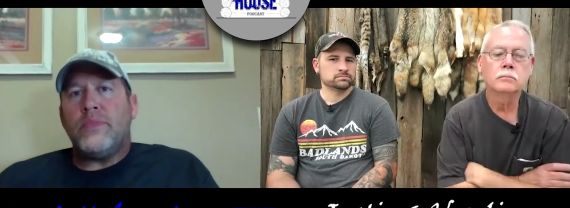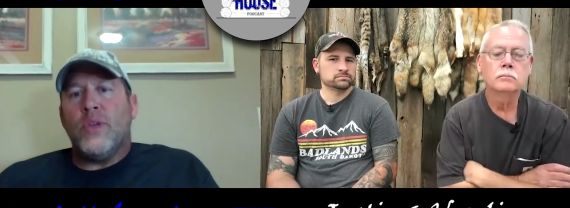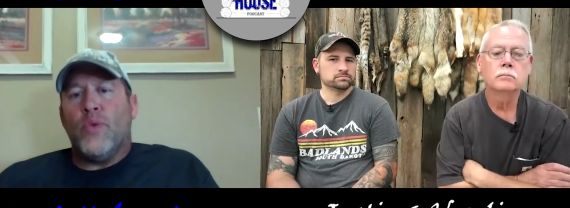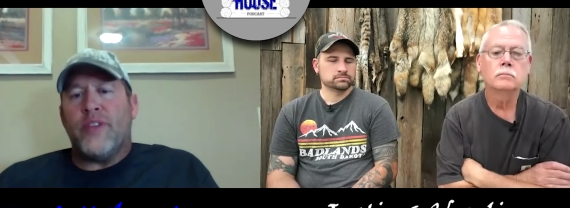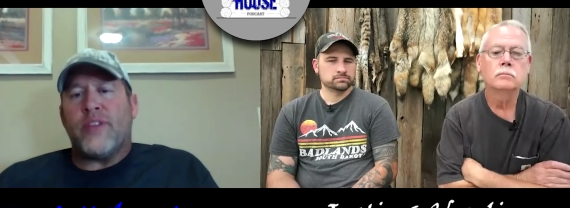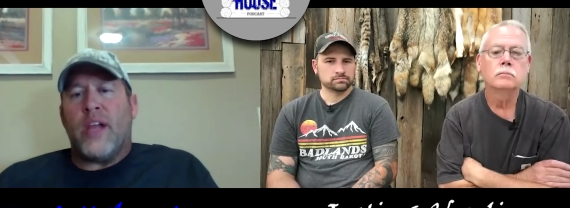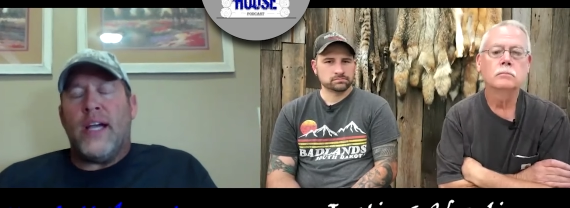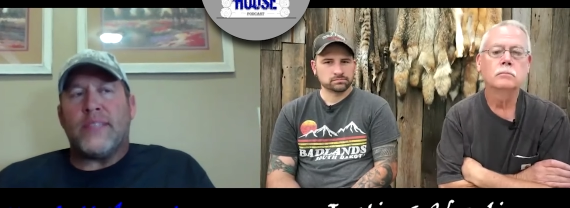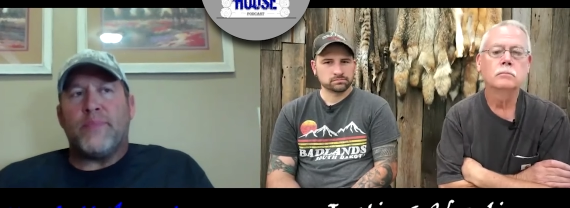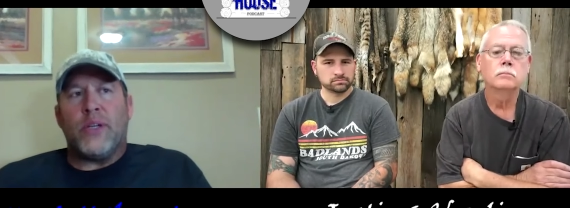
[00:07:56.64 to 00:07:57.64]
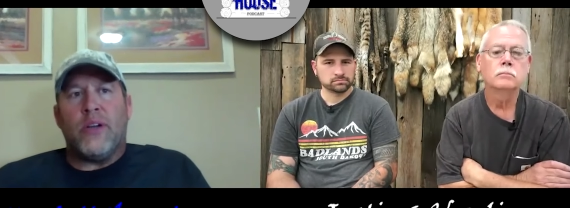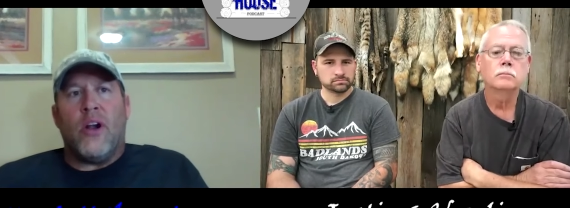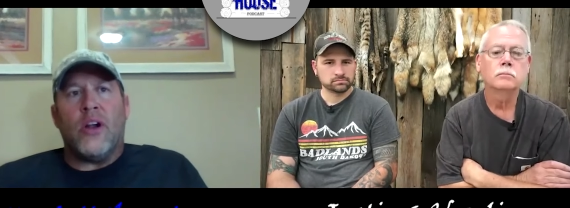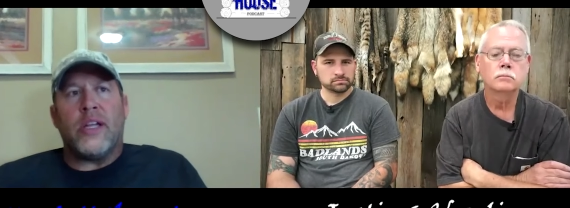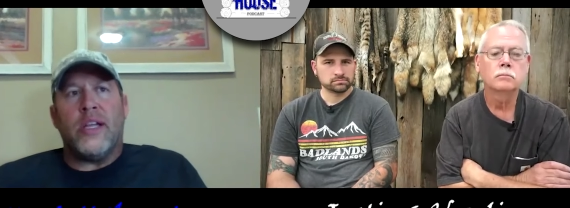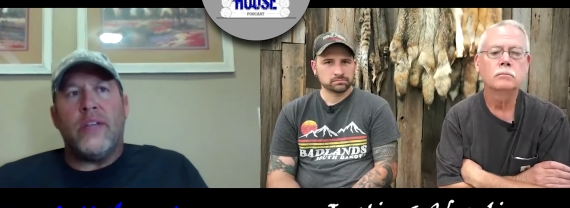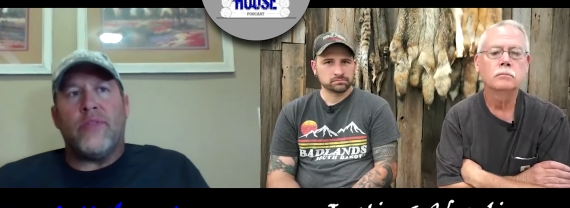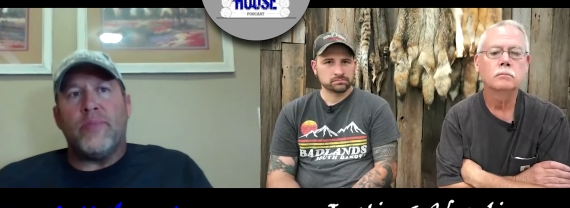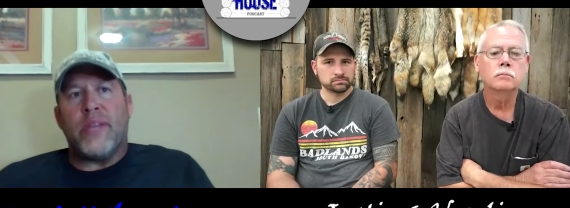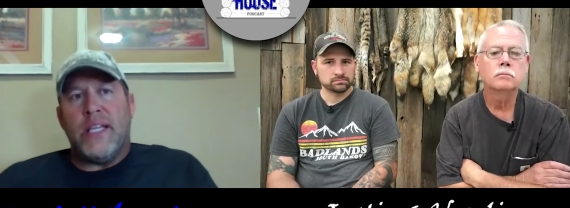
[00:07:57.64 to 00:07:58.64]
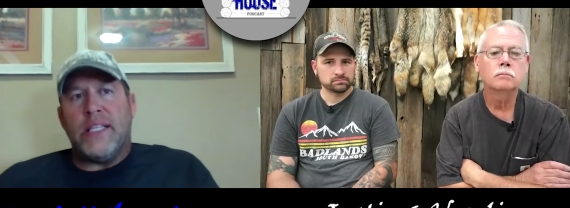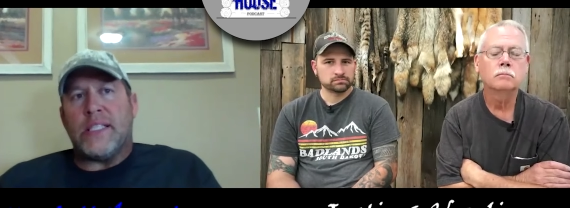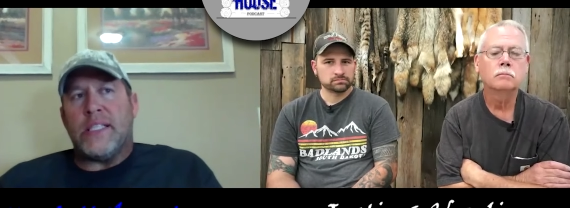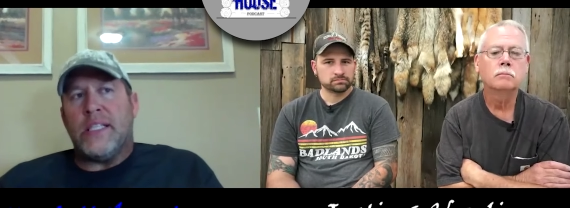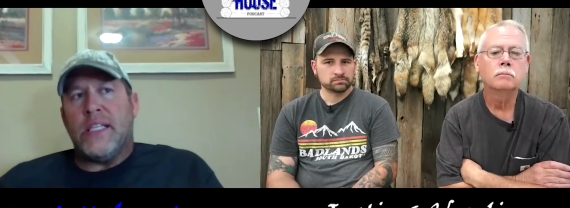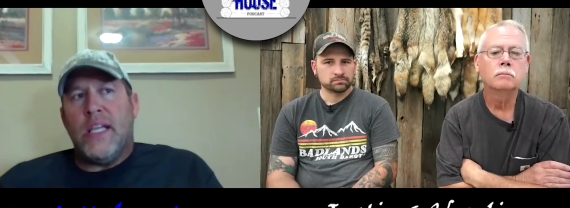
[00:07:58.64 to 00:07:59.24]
Speaker 1: Rich Casper RK from Casey.